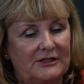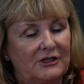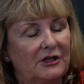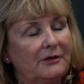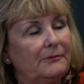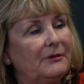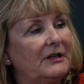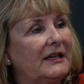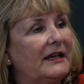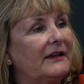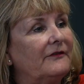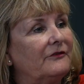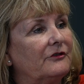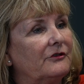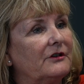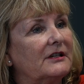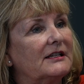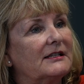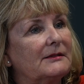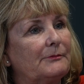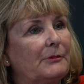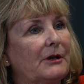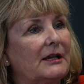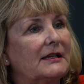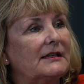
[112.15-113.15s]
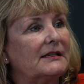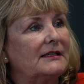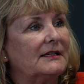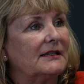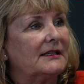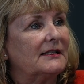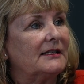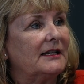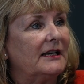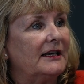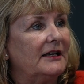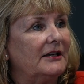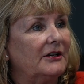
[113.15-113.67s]
nobody ever expects to
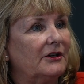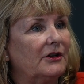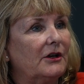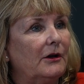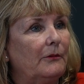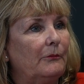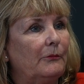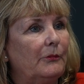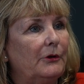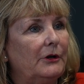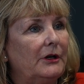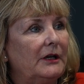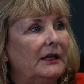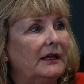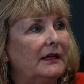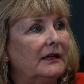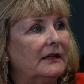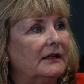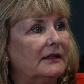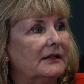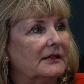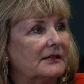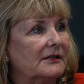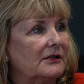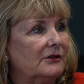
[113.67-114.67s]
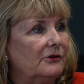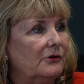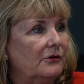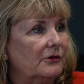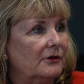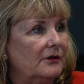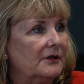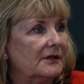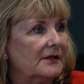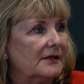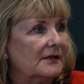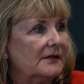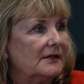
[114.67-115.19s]
stay in a company as long
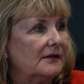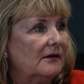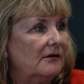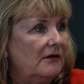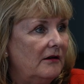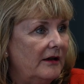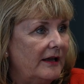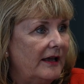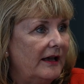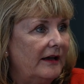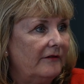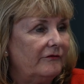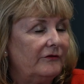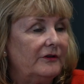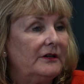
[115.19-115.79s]
as I have.